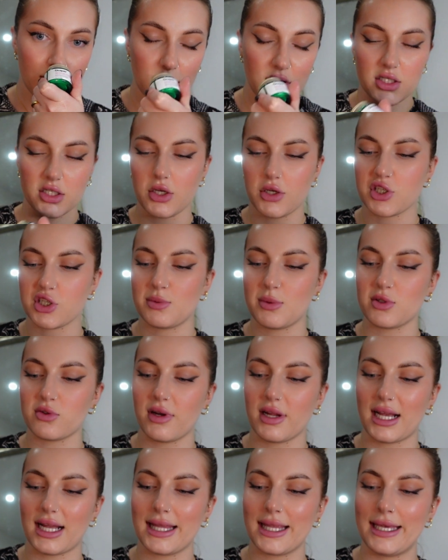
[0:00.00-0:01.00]
I don't know, it just smells
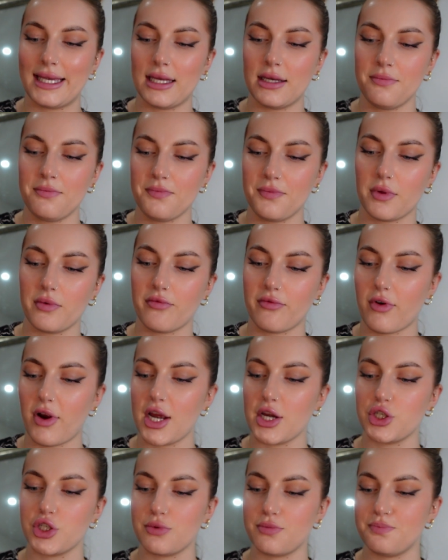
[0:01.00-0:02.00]
really clean and
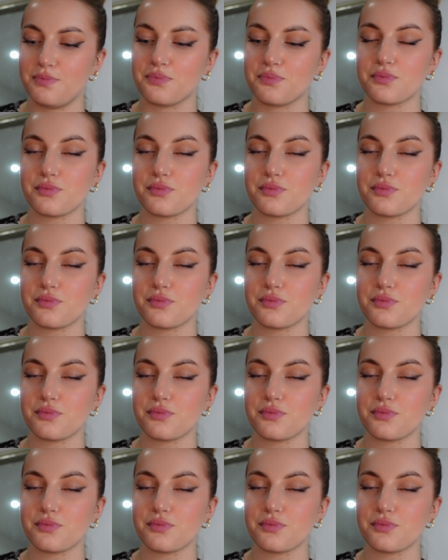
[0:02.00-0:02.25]
fresh.